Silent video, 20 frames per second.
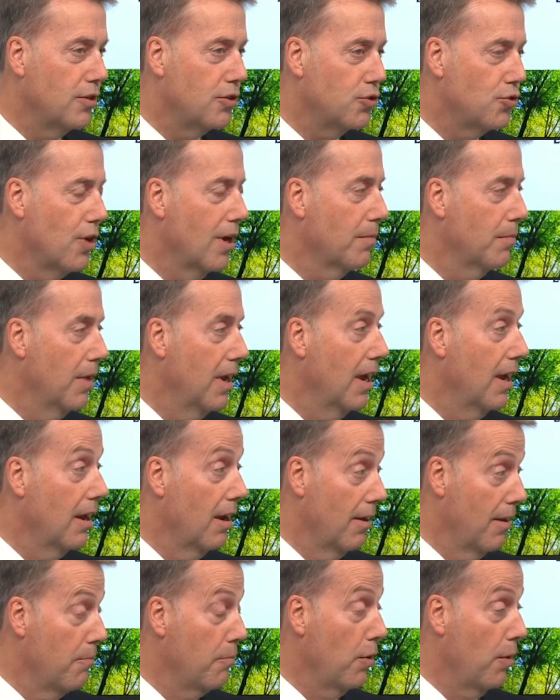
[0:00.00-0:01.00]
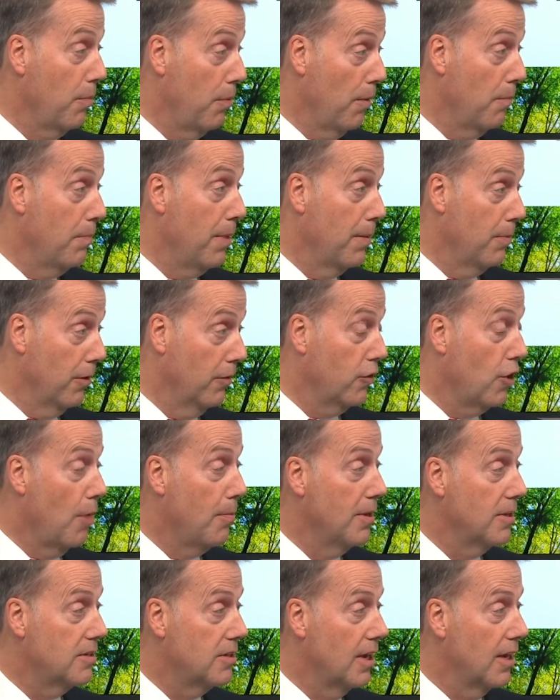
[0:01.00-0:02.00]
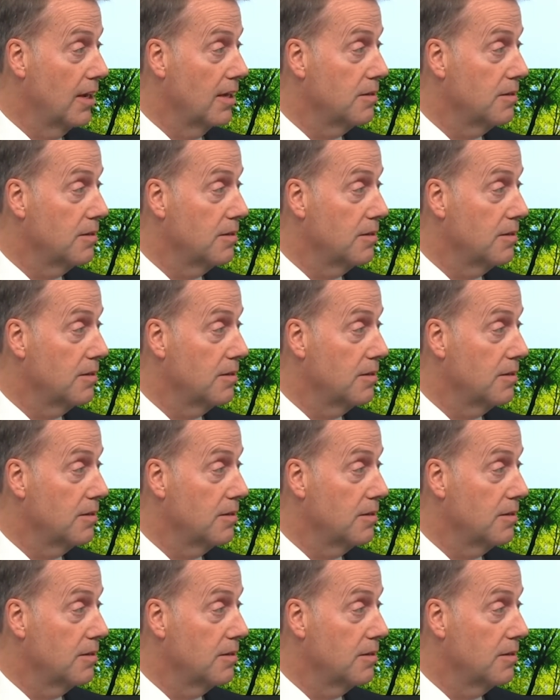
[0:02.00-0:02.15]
struck me, and a number of people have commented,